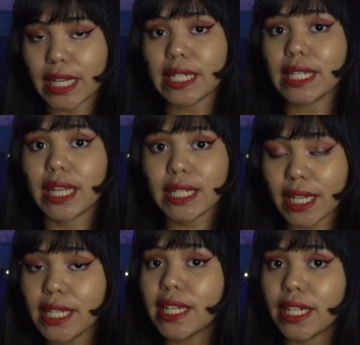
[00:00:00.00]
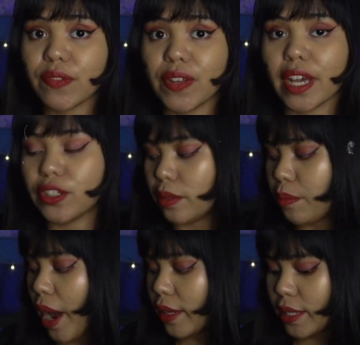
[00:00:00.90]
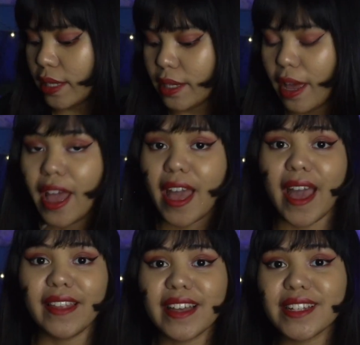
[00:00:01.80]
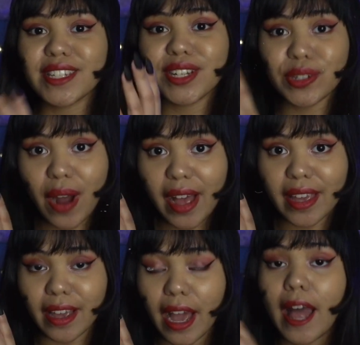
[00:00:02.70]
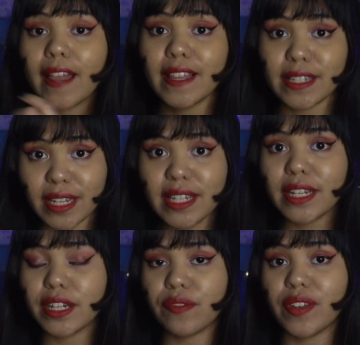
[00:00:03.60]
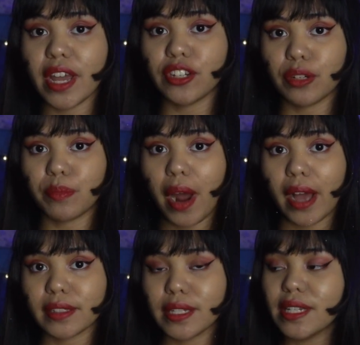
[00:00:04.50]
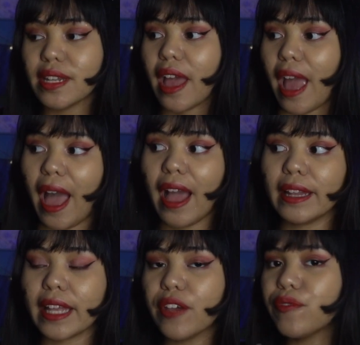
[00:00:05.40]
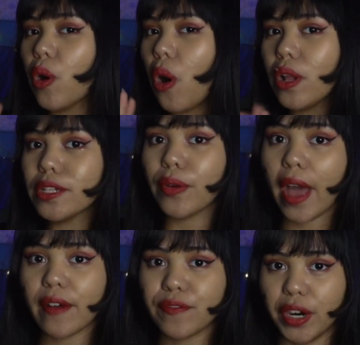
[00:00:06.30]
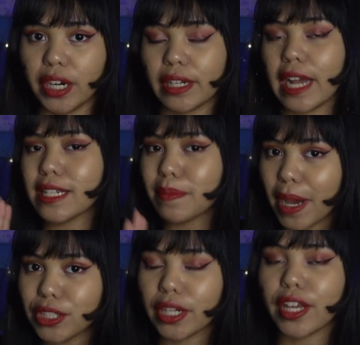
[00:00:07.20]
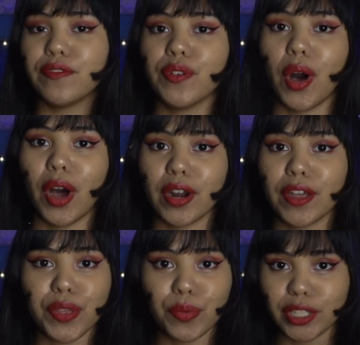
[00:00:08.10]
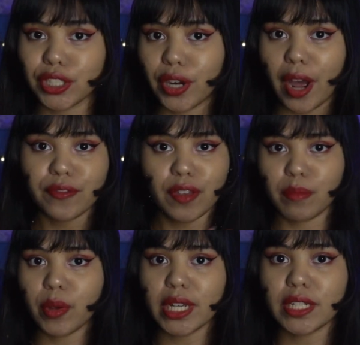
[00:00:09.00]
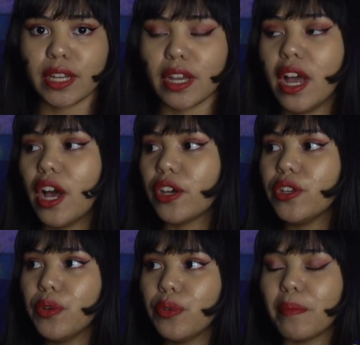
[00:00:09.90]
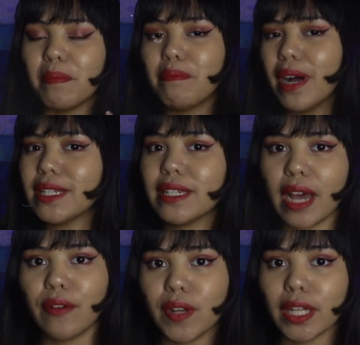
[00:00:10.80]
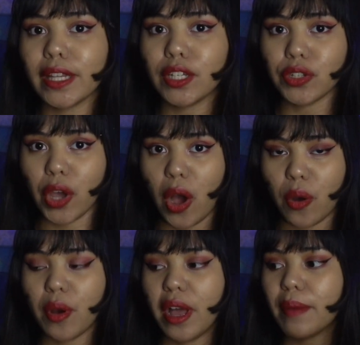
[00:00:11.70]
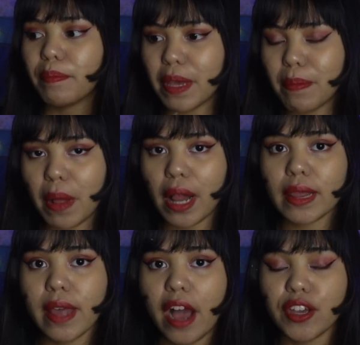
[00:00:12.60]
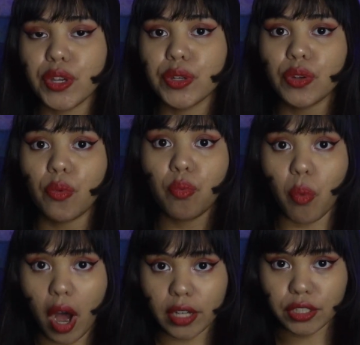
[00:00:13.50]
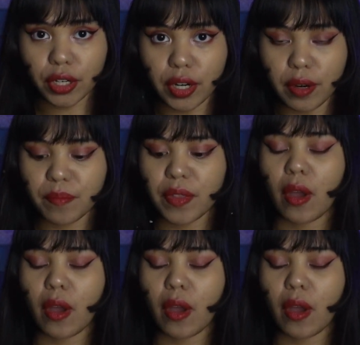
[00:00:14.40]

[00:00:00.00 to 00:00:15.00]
this. This is a divination practice. And then scrying, this is a divination practice. And if you also have heard, especially if you are in the witchcraft community, you must definitely know people that use water